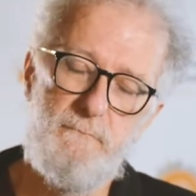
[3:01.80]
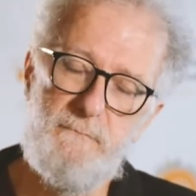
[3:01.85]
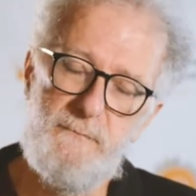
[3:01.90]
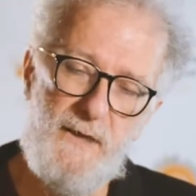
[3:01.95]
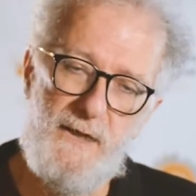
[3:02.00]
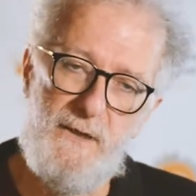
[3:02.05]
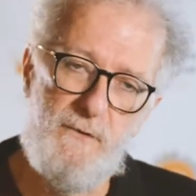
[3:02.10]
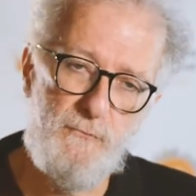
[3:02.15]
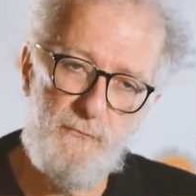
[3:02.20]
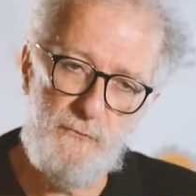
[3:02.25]

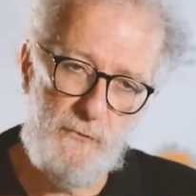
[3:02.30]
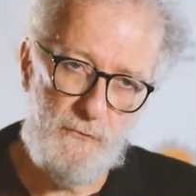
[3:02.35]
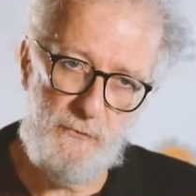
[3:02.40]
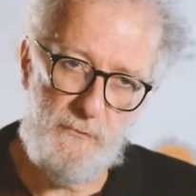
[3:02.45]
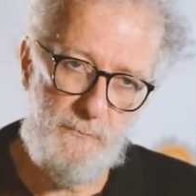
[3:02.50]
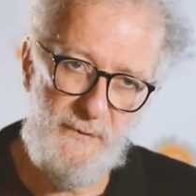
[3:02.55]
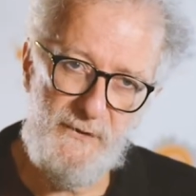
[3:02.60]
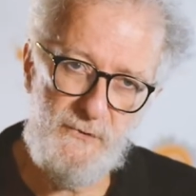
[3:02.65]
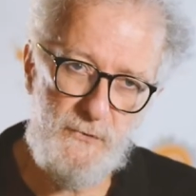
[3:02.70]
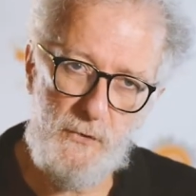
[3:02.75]
towns
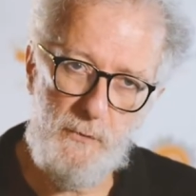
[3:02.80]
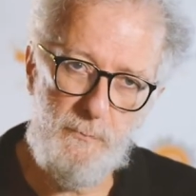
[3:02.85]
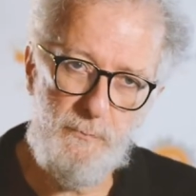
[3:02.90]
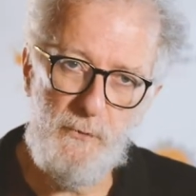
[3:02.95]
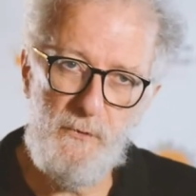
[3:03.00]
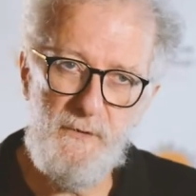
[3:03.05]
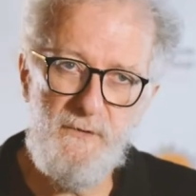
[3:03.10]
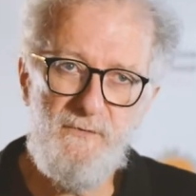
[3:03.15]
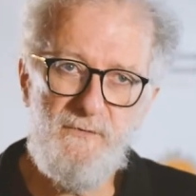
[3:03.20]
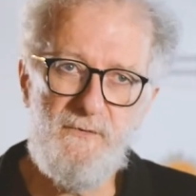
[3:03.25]
or
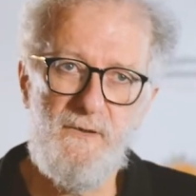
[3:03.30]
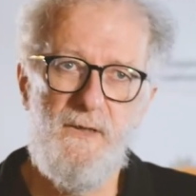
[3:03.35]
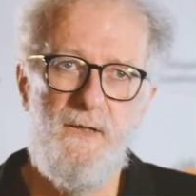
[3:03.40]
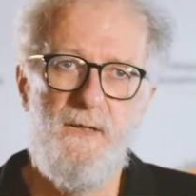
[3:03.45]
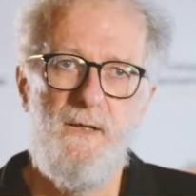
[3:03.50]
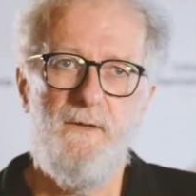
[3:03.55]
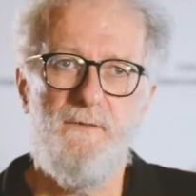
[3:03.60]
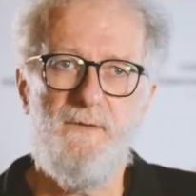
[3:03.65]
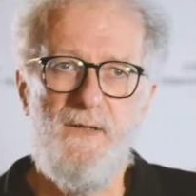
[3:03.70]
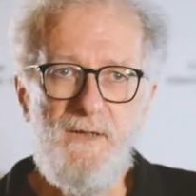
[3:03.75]
metropolis.
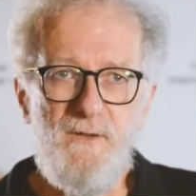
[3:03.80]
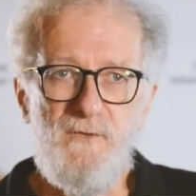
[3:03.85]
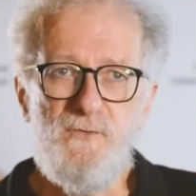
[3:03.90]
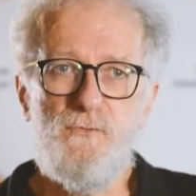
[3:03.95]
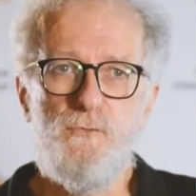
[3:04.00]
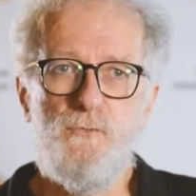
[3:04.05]
Thanks